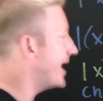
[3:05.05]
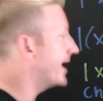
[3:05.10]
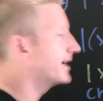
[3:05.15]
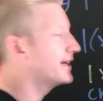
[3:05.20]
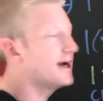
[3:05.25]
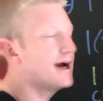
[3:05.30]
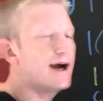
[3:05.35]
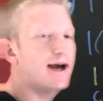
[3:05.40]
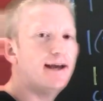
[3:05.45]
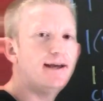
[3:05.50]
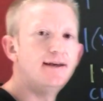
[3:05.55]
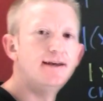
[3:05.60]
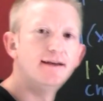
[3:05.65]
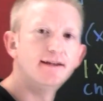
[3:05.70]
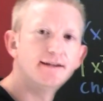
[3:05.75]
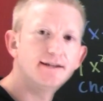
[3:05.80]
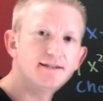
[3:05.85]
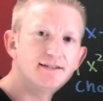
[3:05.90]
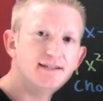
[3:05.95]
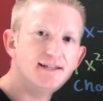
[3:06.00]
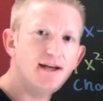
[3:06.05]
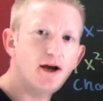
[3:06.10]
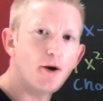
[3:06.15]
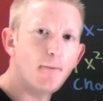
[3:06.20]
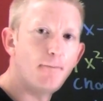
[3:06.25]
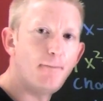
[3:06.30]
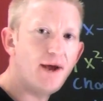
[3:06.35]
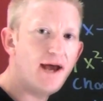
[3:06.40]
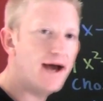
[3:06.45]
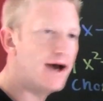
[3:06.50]
that guy, let's see
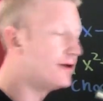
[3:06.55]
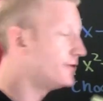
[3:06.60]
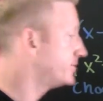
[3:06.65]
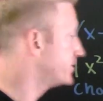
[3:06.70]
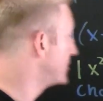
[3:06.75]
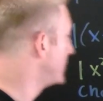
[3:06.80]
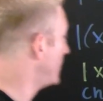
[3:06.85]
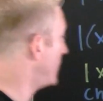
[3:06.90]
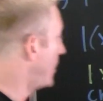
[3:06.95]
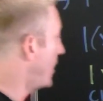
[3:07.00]
our bound